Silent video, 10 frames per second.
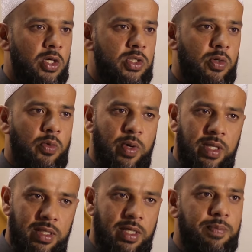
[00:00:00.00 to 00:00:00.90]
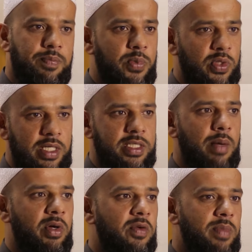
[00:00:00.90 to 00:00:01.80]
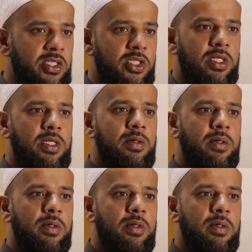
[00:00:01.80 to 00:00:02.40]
So when the Buddhas come out of Masjid